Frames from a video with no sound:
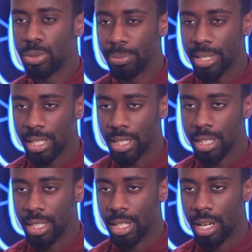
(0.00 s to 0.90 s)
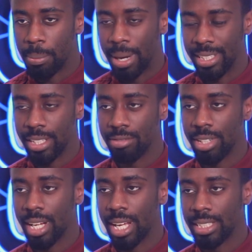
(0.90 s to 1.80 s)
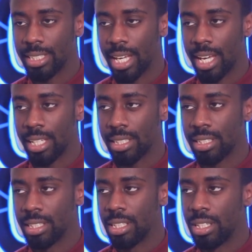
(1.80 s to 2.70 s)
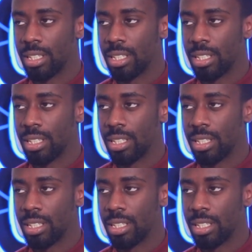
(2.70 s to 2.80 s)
to me, but I didn't realize that